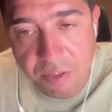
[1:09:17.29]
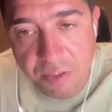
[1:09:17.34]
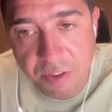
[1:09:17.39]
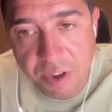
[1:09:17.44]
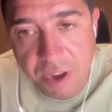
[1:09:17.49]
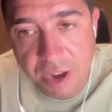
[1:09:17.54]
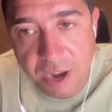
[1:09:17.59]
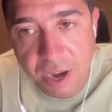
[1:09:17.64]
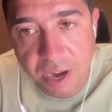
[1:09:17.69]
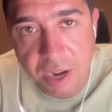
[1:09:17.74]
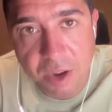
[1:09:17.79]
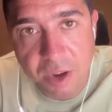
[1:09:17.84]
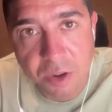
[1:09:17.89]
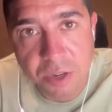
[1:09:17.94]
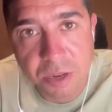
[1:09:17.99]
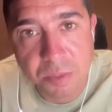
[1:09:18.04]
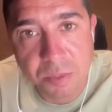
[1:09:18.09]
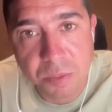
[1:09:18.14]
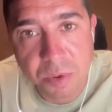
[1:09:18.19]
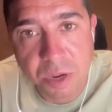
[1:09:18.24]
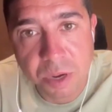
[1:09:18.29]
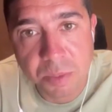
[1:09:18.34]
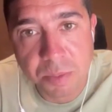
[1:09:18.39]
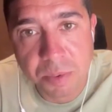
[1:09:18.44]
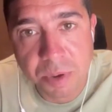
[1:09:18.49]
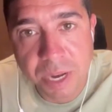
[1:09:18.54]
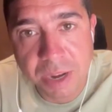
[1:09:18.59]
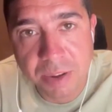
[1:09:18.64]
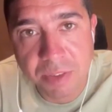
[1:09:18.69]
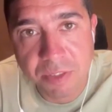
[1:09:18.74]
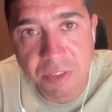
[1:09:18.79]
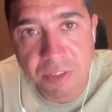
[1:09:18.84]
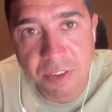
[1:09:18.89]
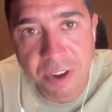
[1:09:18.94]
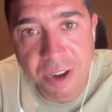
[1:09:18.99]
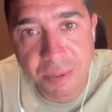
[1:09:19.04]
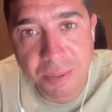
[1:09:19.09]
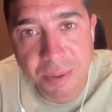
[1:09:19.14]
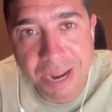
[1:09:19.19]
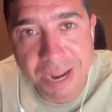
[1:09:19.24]
Fear. I didn't want to bring
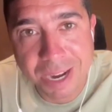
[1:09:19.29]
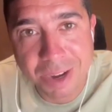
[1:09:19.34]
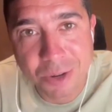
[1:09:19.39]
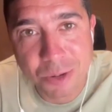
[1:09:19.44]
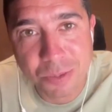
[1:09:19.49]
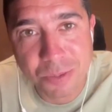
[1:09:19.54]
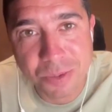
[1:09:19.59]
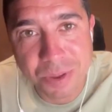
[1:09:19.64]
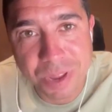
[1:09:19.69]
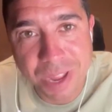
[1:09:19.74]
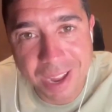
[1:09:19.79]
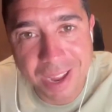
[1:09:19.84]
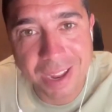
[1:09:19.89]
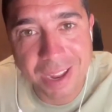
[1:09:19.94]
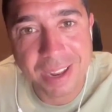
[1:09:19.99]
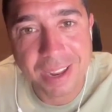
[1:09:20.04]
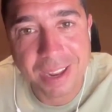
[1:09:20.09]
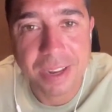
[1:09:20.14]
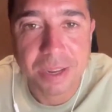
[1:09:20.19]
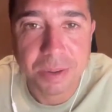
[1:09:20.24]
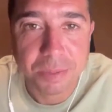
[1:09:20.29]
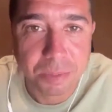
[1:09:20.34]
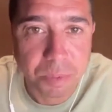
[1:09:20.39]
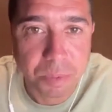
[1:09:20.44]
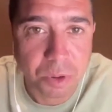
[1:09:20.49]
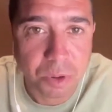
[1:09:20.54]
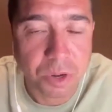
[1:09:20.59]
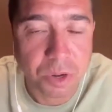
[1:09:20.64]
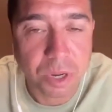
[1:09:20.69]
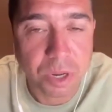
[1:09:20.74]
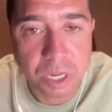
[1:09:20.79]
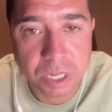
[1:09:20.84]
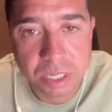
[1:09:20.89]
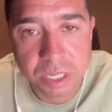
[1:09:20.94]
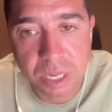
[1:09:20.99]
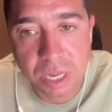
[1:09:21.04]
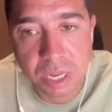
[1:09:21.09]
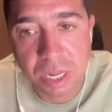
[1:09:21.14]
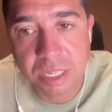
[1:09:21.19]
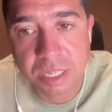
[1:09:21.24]
fear back up yet, but
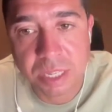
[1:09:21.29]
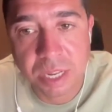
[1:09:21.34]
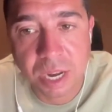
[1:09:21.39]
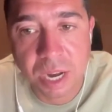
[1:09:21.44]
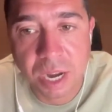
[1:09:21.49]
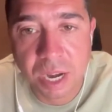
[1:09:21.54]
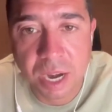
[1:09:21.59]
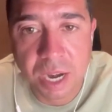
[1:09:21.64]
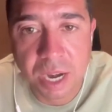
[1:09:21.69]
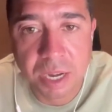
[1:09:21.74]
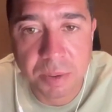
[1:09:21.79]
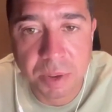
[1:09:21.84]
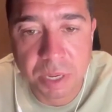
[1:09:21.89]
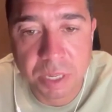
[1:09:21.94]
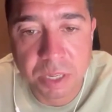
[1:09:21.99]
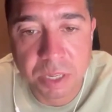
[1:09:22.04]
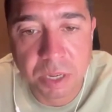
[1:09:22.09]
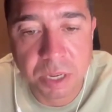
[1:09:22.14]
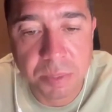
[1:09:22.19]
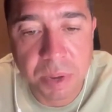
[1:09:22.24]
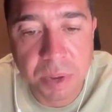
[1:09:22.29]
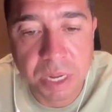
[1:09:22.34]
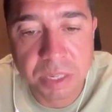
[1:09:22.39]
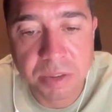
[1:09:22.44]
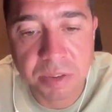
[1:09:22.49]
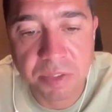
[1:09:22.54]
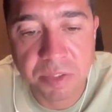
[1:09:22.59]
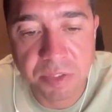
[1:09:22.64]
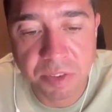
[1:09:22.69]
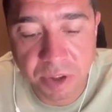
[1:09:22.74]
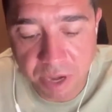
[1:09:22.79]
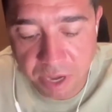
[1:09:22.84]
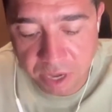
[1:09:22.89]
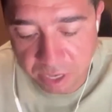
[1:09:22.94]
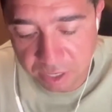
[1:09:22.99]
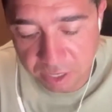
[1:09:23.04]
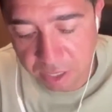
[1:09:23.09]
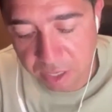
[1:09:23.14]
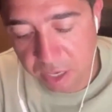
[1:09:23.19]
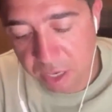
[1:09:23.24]
it's there anyway. So you mentioned
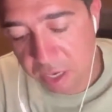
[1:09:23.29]
fear.